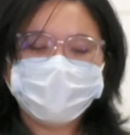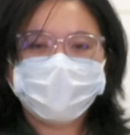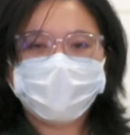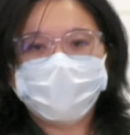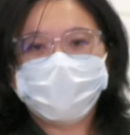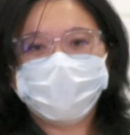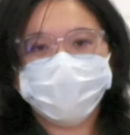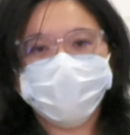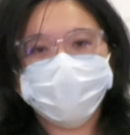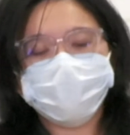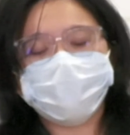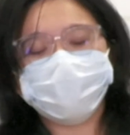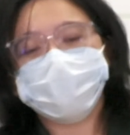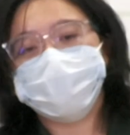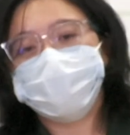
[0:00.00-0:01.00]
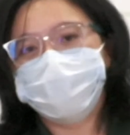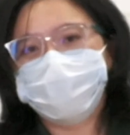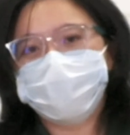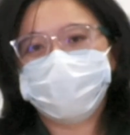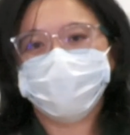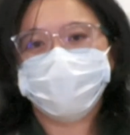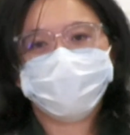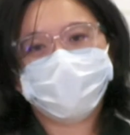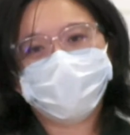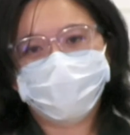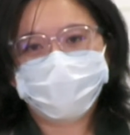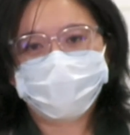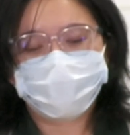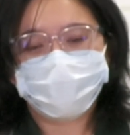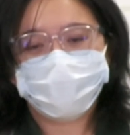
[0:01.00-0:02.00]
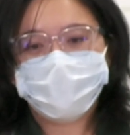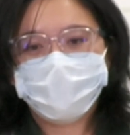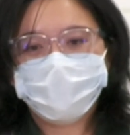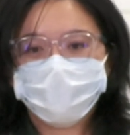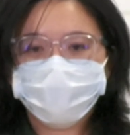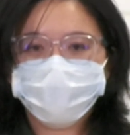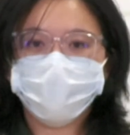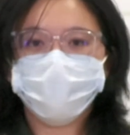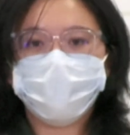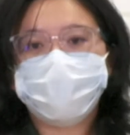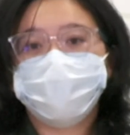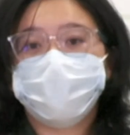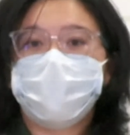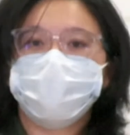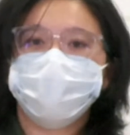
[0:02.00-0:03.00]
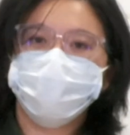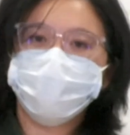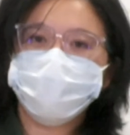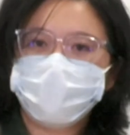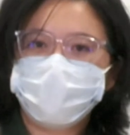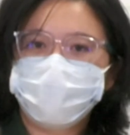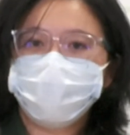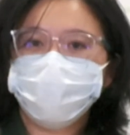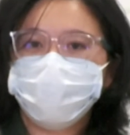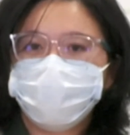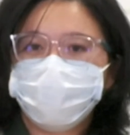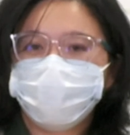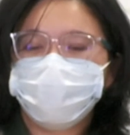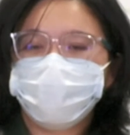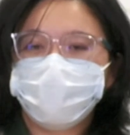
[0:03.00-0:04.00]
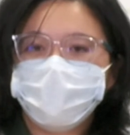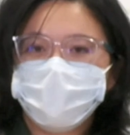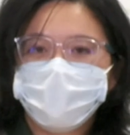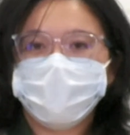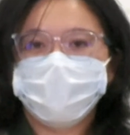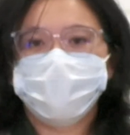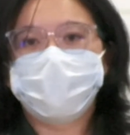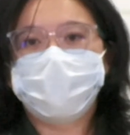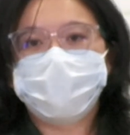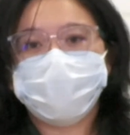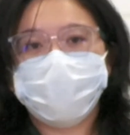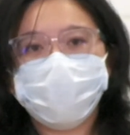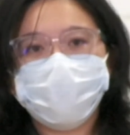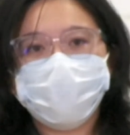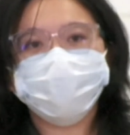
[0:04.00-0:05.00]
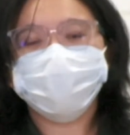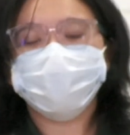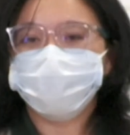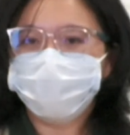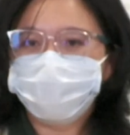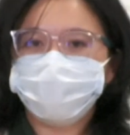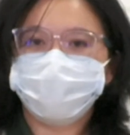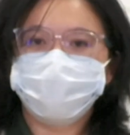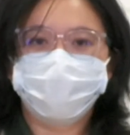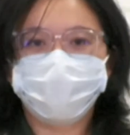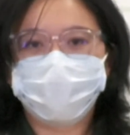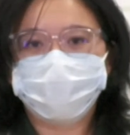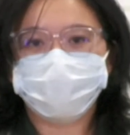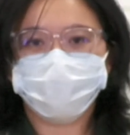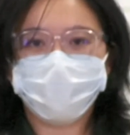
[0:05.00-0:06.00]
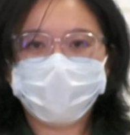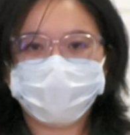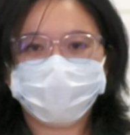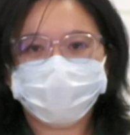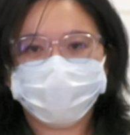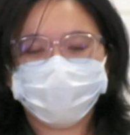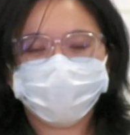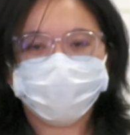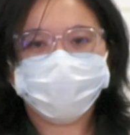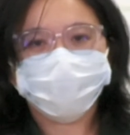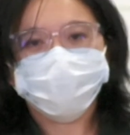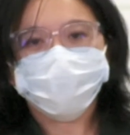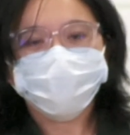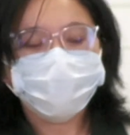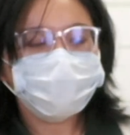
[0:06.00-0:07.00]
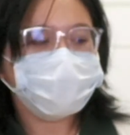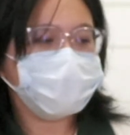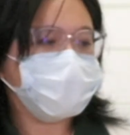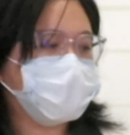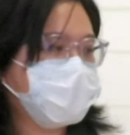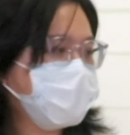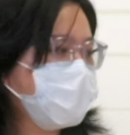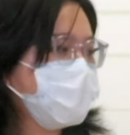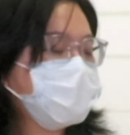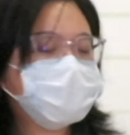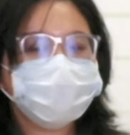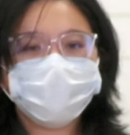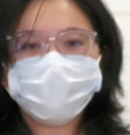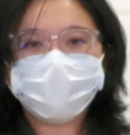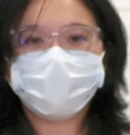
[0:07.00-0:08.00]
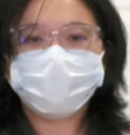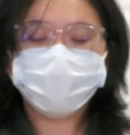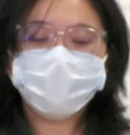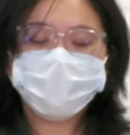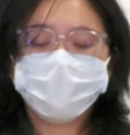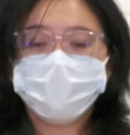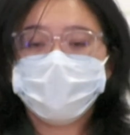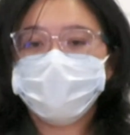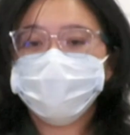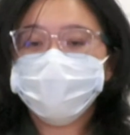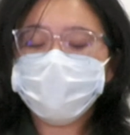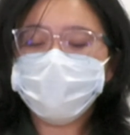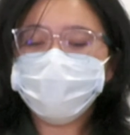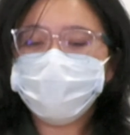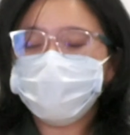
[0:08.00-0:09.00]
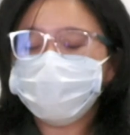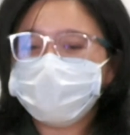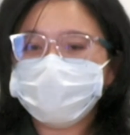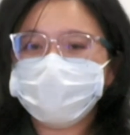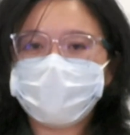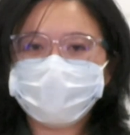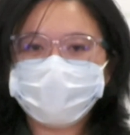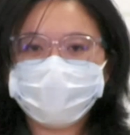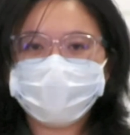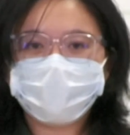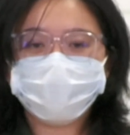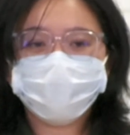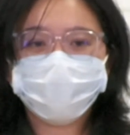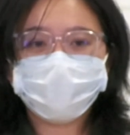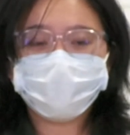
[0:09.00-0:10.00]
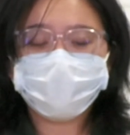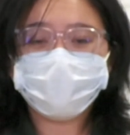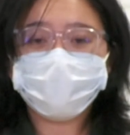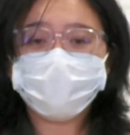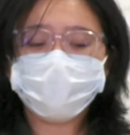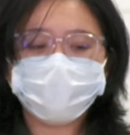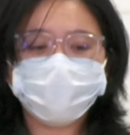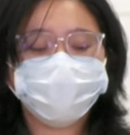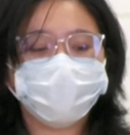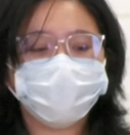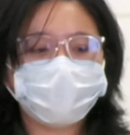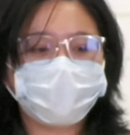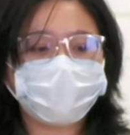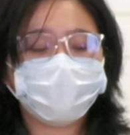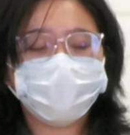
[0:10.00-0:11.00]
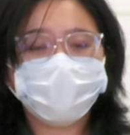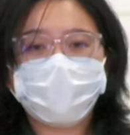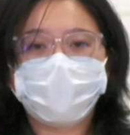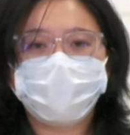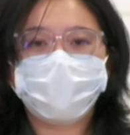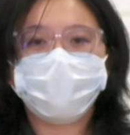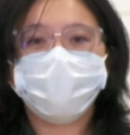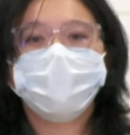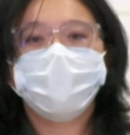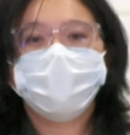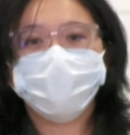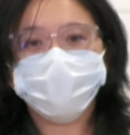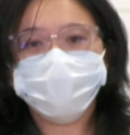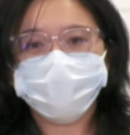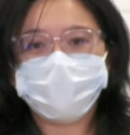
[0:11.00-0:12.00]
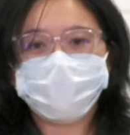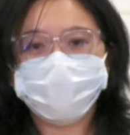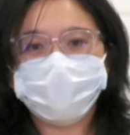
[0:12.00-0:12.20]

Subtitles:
and use as a BBQ skewer. So while you are cooking, it will enhance the meat flavor as well. Second, in some of the studies, actually, they show that rosemary